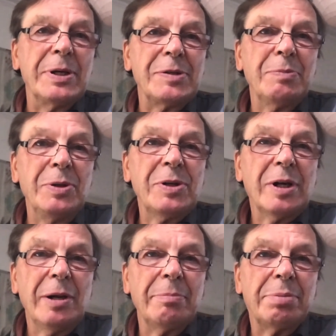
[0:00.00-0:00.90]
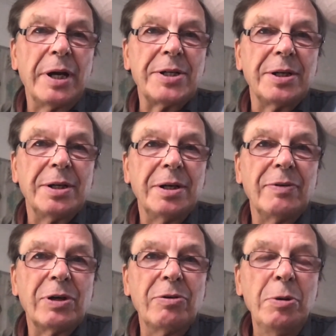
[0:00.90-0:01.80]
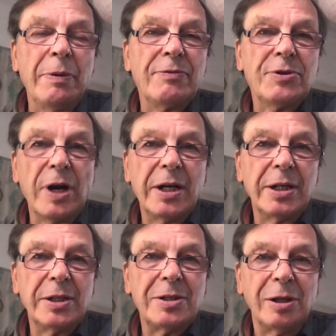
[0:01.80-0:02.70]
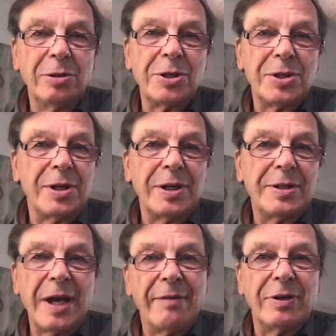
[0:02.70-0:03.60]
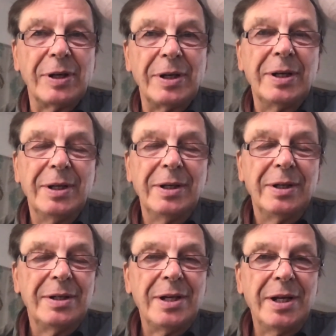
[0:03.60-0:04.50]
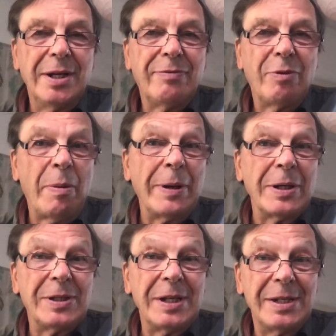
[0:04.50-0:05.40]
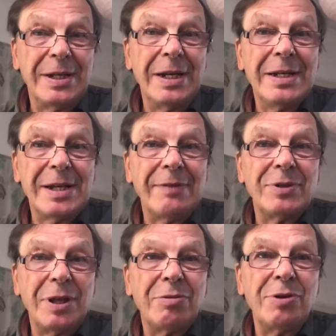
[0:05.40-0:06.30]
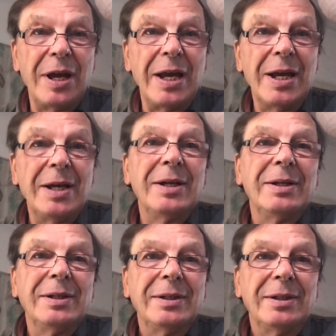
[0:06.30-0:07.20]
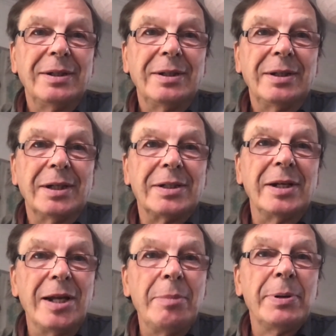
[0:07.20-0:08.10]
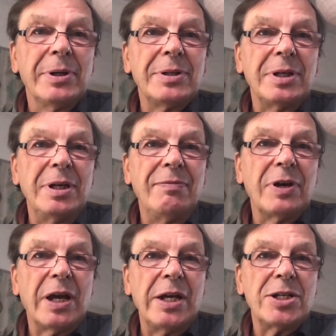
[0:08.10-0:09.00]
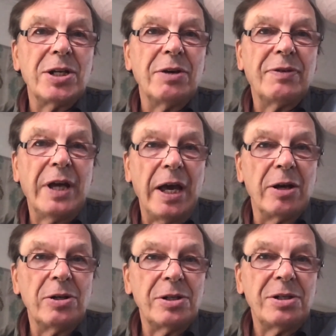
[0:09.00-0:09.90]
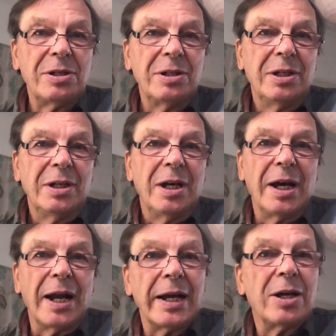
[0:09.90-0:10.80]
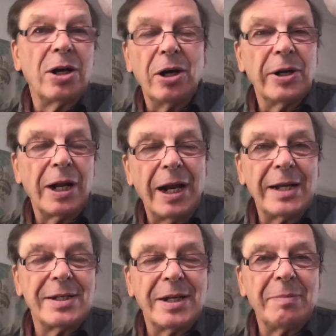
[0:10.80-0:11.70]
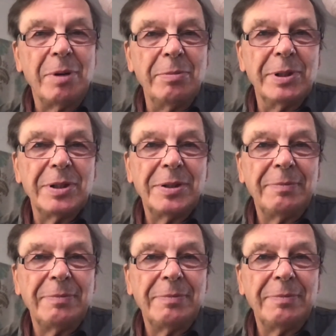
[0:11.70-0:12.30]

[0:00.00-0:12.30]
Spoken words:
musical impression of a group of drunken soldiers in a tavern dating from about 1673. A deliberate evocation of chaos, an iconoclastic moment.